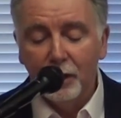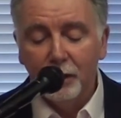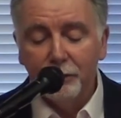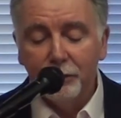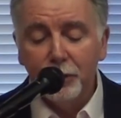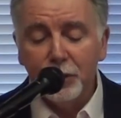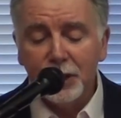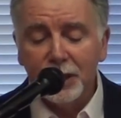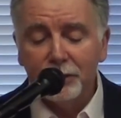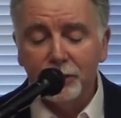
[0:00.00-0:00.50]

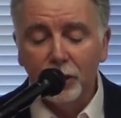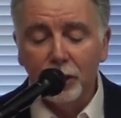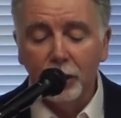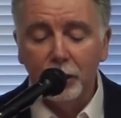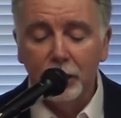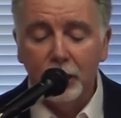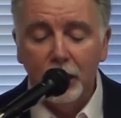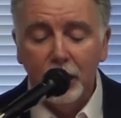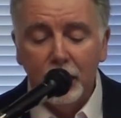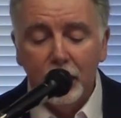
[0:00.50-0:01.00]
First of
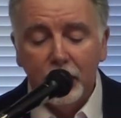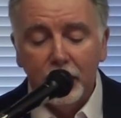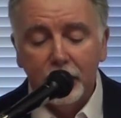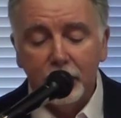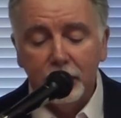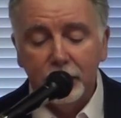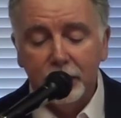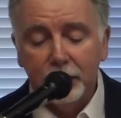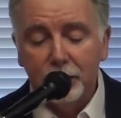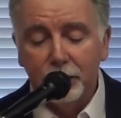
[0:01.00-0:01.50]
all,
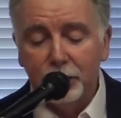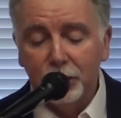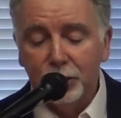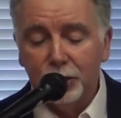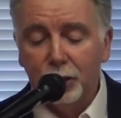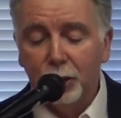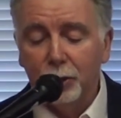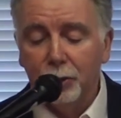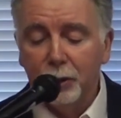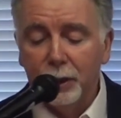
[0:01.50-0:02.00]
I'd like to
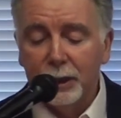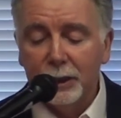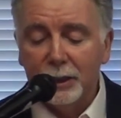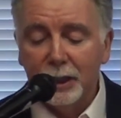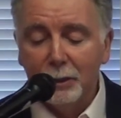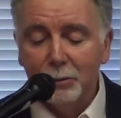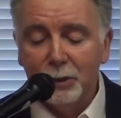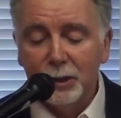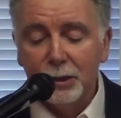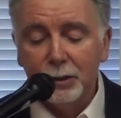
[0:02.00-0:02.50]
show and
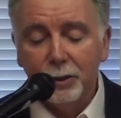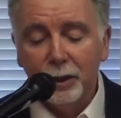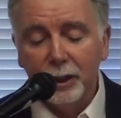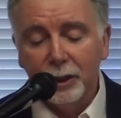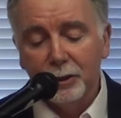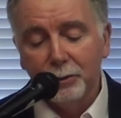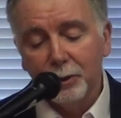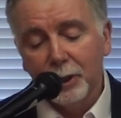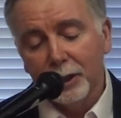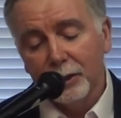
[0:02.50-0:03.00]
demonstrate
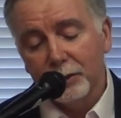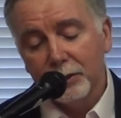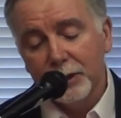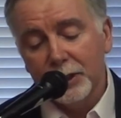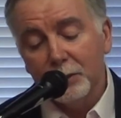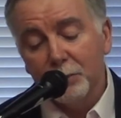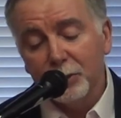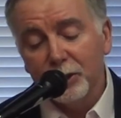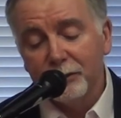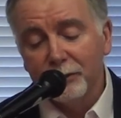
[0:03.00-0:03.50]
in a rather
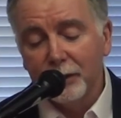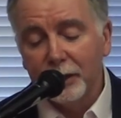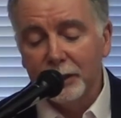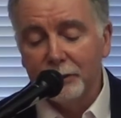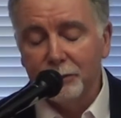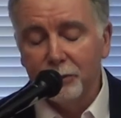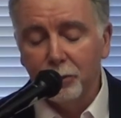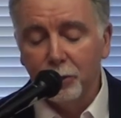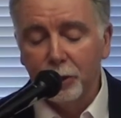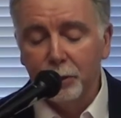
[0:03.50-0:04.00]
simplified
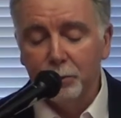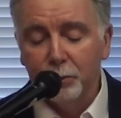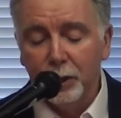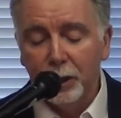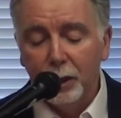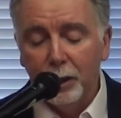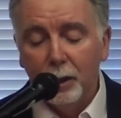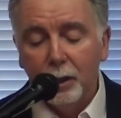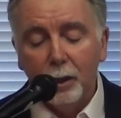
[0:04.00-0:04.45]
form